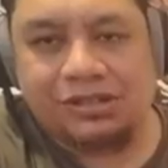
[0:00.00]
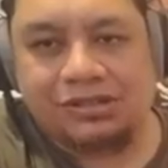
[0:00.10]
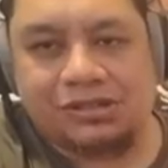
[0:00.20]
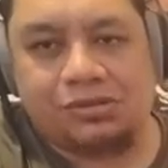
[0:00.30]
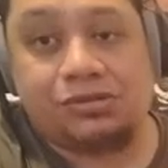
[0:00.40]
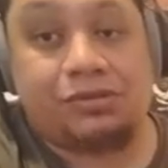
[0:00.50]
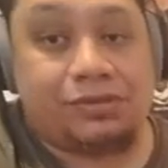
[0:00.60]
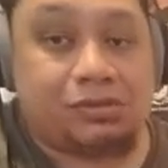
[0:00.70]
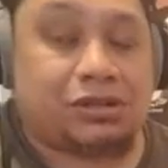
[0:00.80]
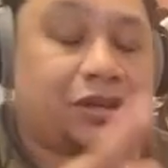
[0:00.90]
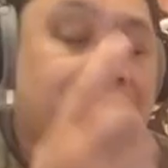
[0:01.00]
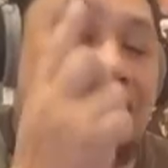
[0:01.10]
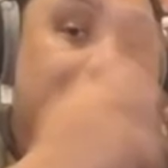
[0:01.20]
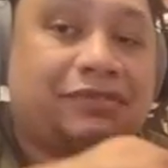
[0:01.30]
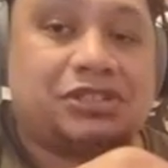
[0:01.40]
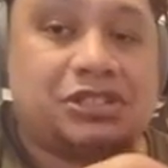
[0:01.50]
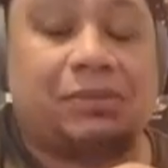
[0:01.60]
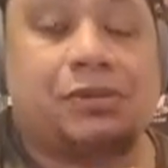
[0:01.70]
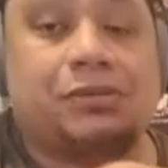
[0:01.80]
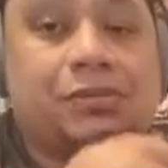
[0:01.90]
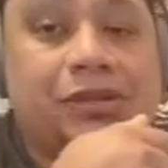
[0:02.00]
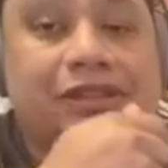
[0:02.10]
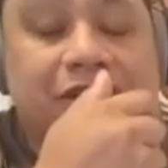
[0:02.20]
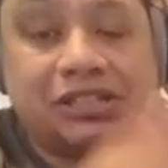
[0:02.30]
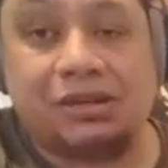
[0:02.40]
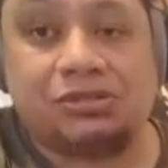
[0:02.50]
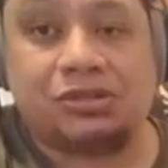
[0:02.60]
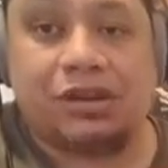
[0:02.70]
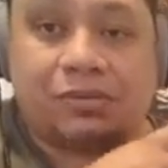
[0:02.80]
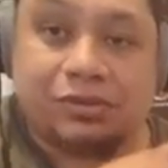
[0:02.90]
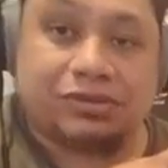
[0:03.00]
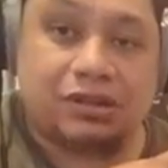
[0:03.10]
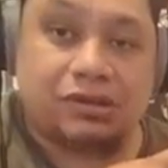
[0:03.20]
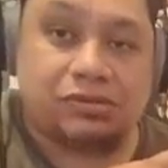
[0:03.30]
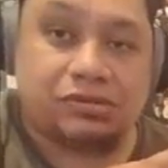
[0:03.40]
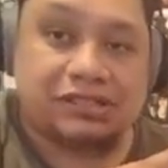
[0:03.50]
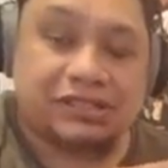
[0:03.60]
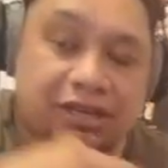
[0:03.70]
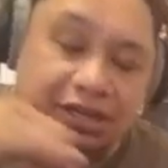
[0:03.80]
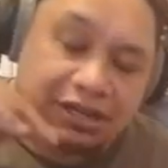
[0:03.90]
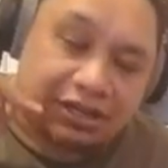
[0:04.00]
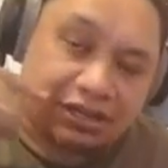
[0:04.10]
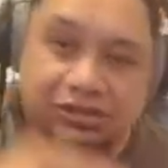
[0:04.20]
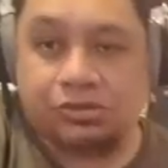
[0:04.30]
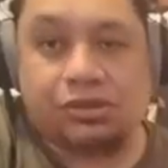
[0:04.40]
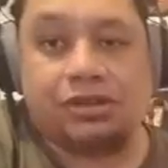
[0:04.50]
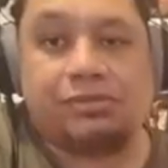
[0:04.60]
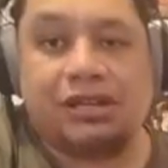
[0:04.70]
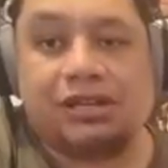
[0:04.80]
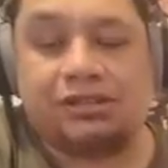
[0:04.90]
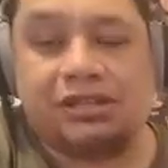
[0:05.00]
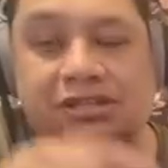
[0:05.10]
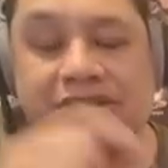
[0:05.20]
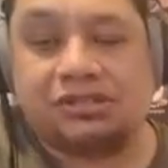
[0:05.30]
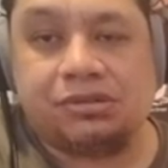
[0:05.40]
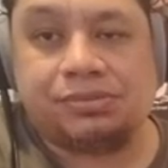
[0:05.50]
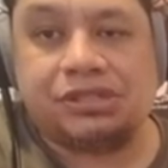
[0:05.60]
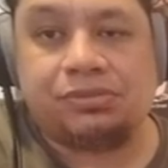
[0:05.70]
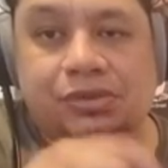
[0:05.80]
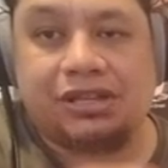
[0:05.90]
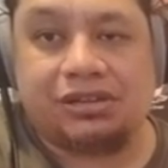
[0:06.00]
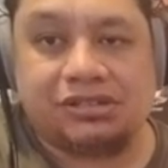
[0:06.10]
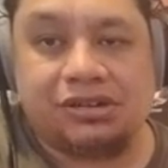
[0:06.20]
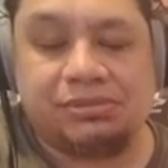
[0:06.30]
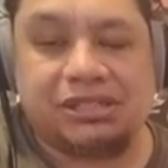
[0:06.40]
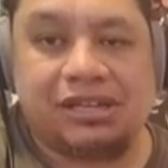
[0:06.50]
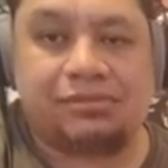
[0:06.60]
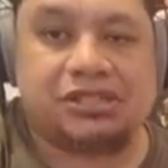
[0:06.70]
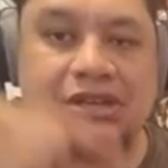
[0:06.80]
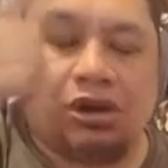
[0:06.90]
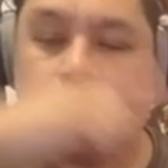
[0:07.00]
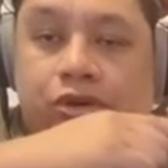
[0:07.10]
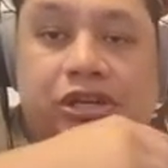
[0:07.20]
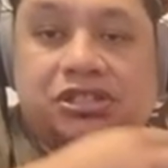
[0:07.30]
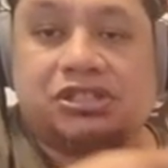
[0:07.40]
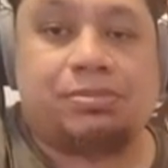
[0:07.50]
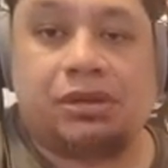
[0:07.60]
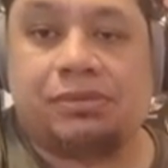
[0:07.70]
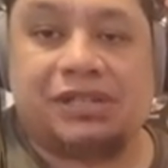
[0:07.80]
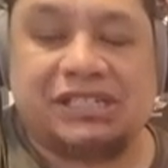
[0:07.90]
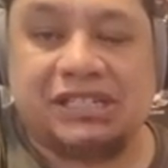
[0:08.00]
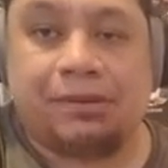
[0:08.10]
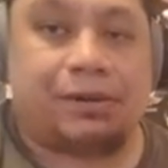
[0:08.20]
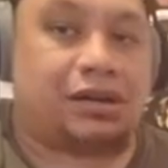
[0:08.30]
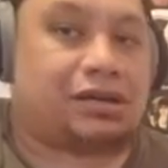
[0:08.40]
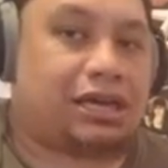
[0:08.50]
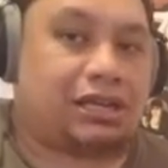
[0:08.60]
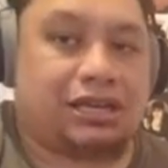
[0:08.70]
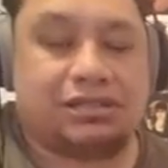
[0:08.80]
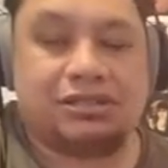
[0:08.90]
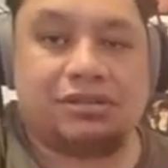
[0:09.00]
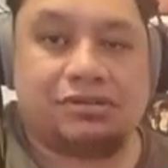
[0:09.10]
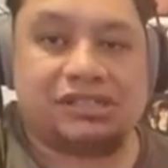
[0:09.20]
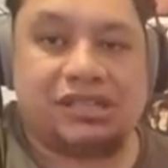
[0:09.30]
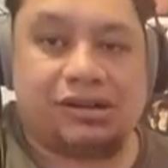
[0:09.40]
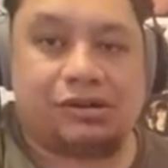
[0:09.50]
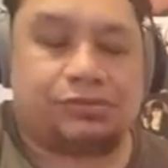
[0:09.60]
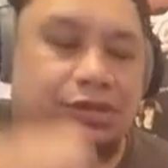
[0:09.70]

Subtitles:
it, or if you want to go and have a jam along with the jam track with the chords, it's all going to be in the description with our timestamps, or you can just bring up the seeker bar and head to those now.